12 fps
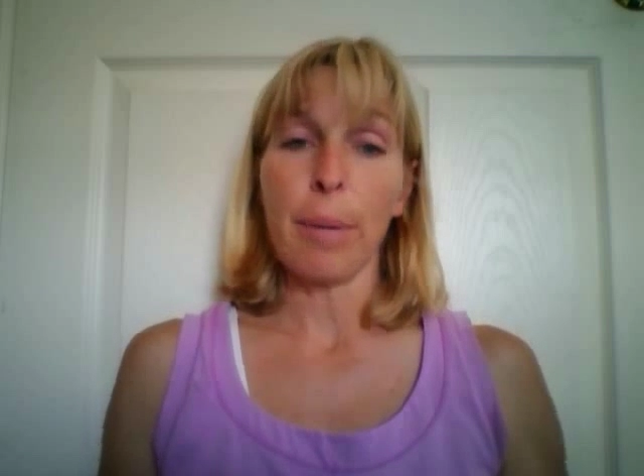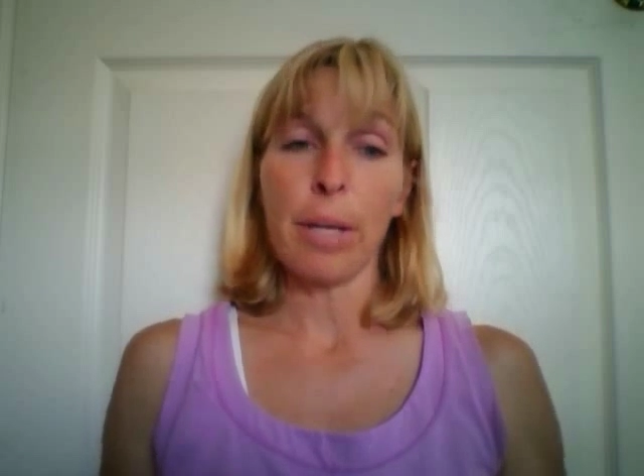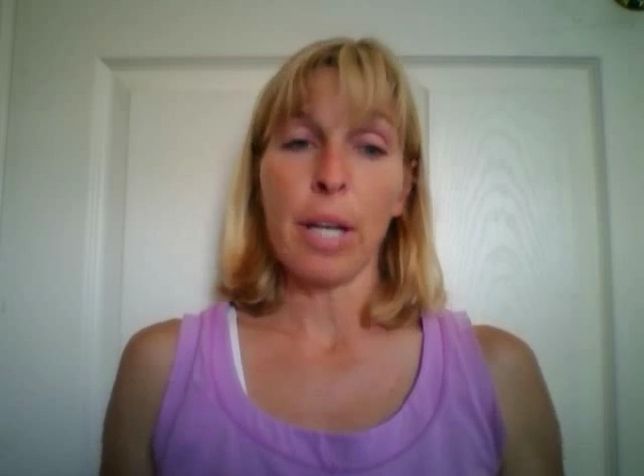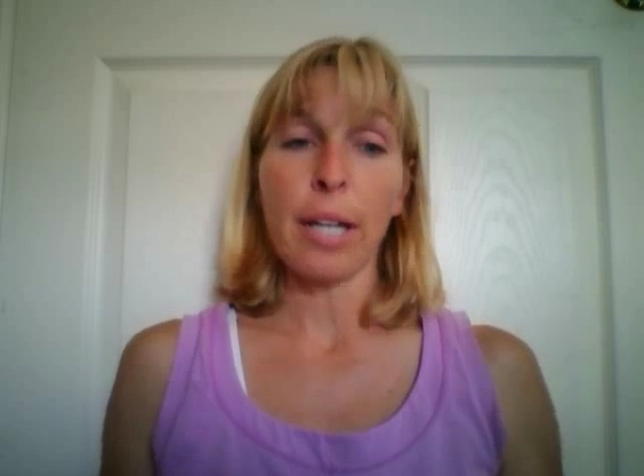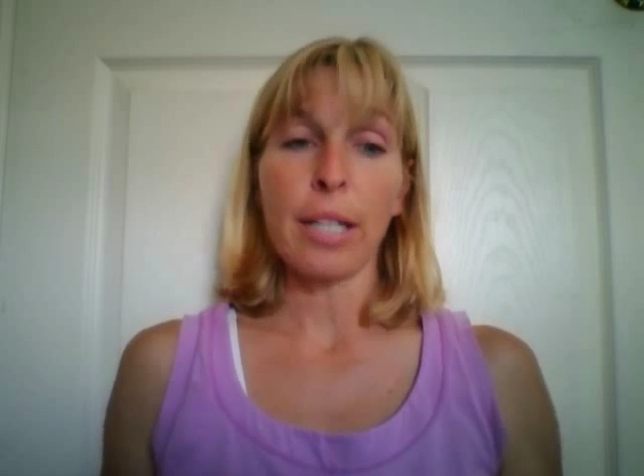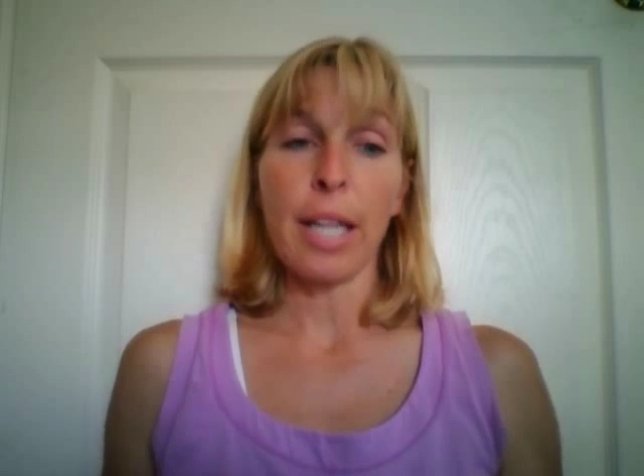but
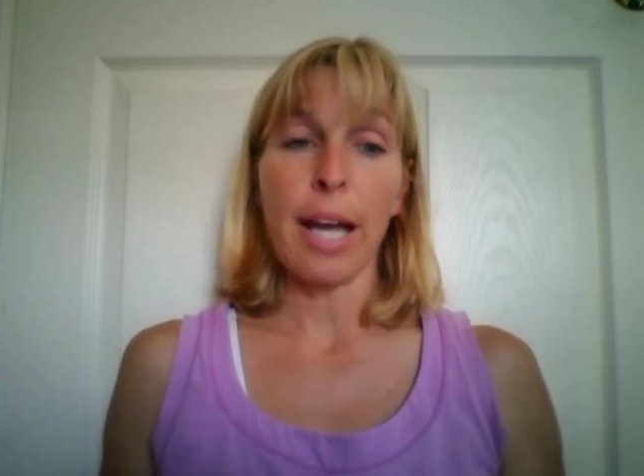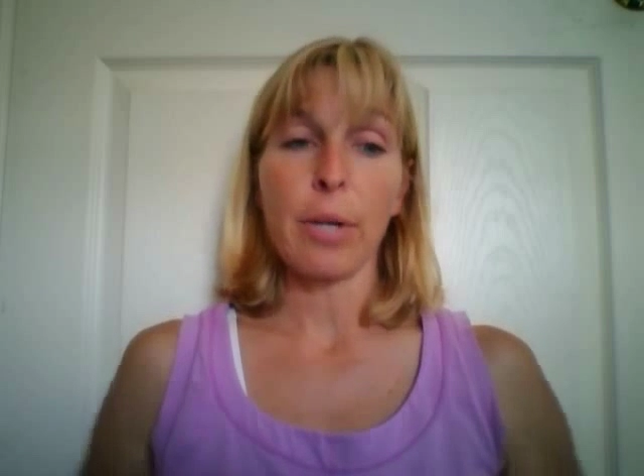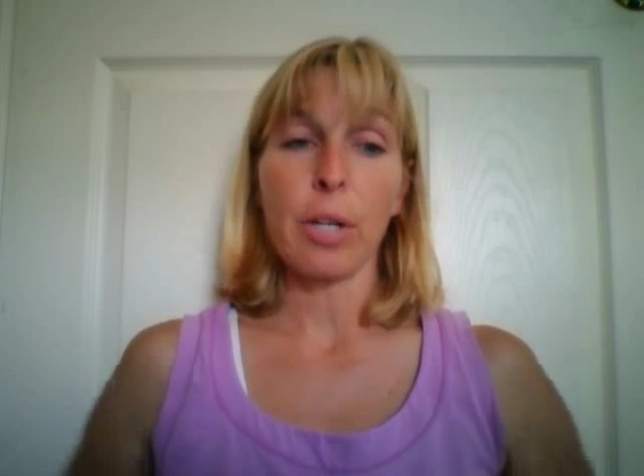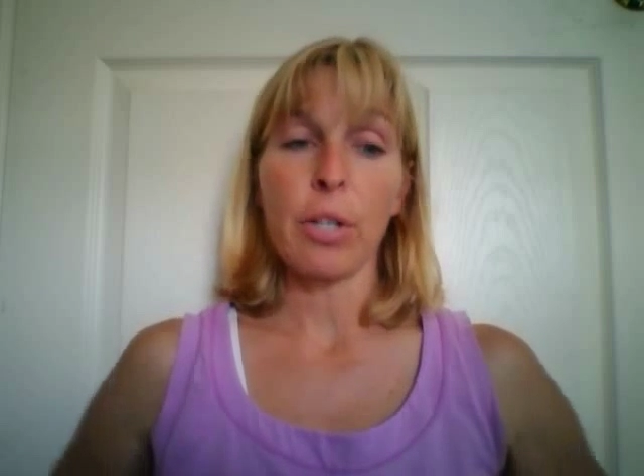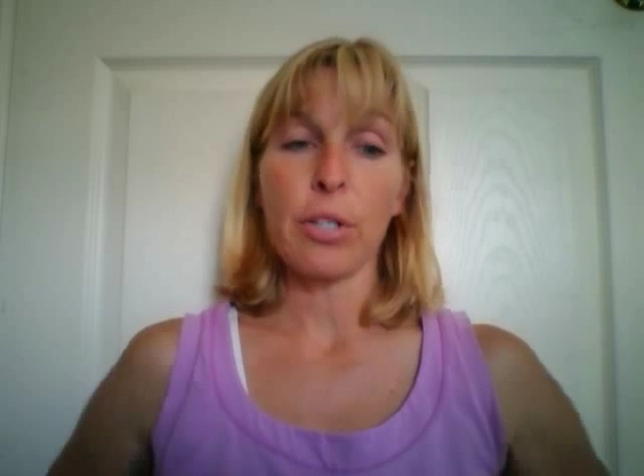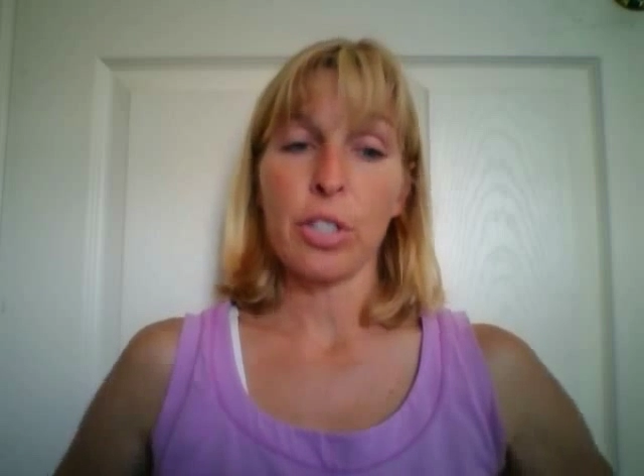not allow
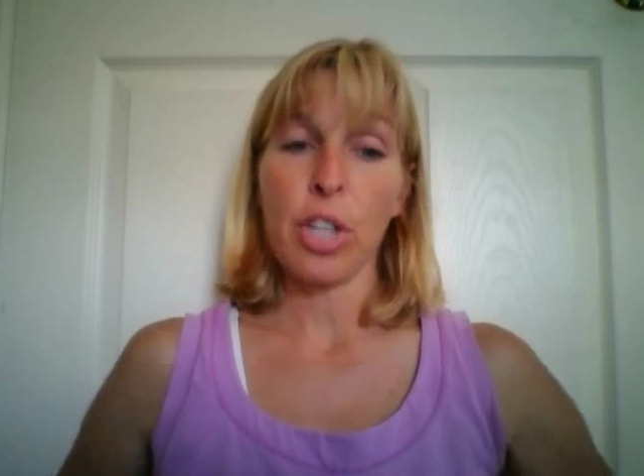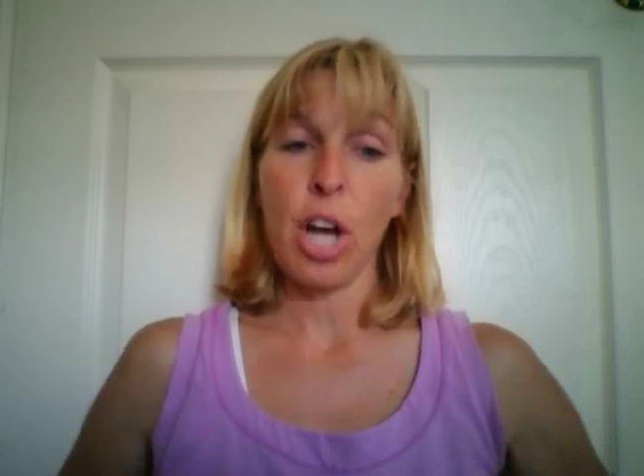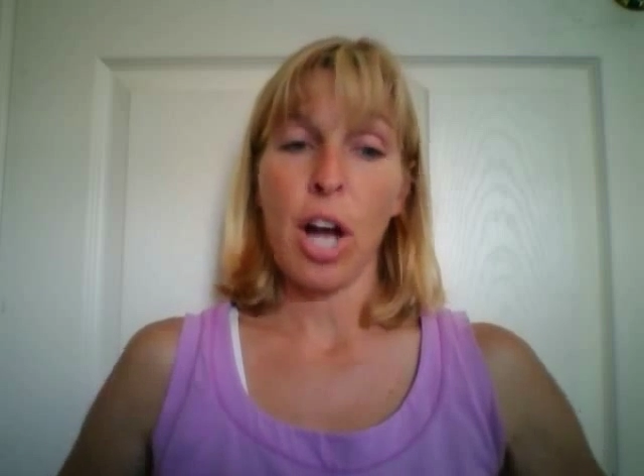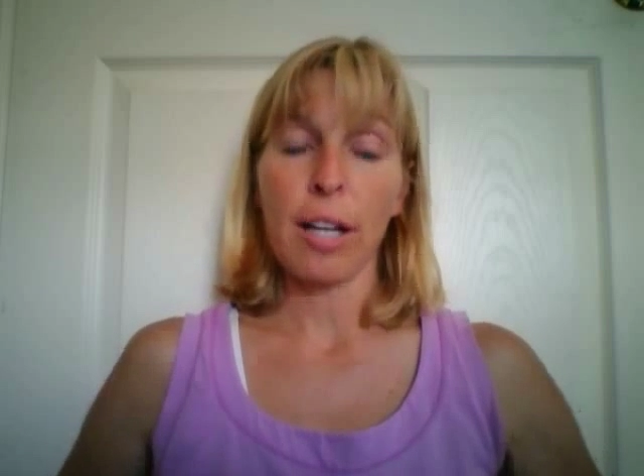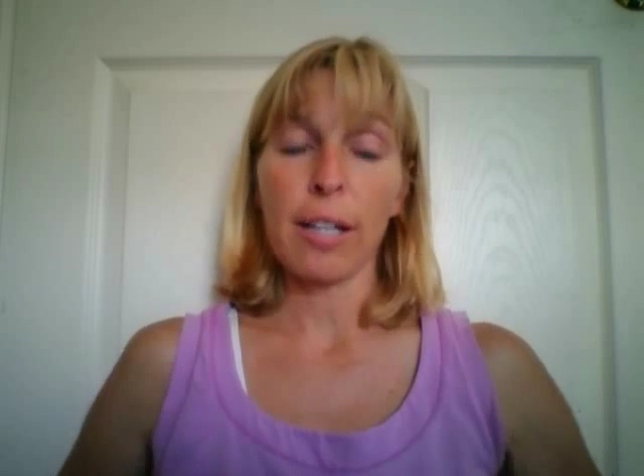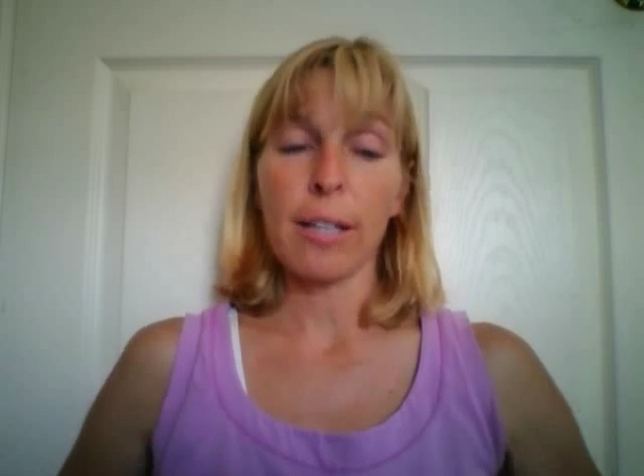her to
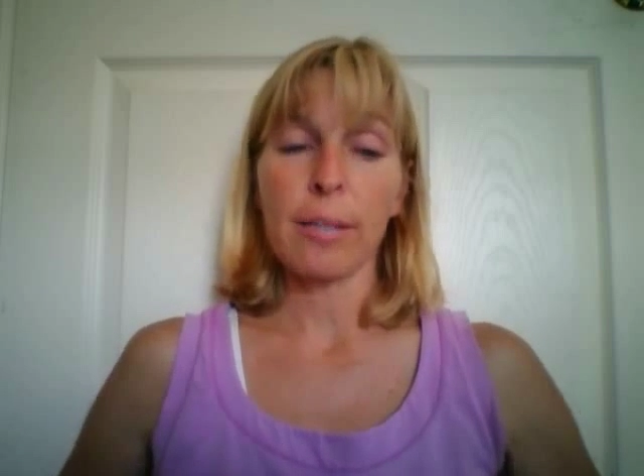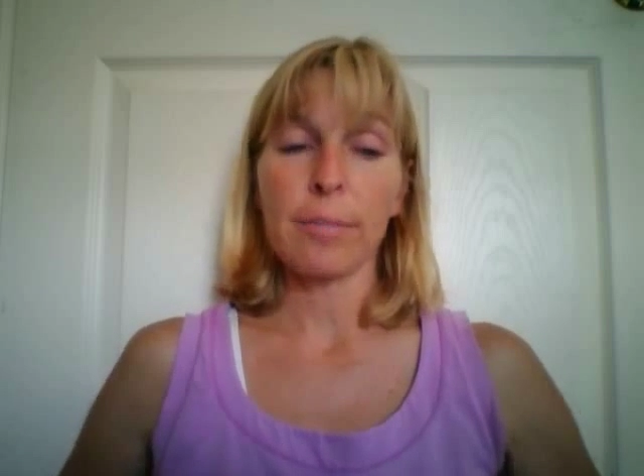talk.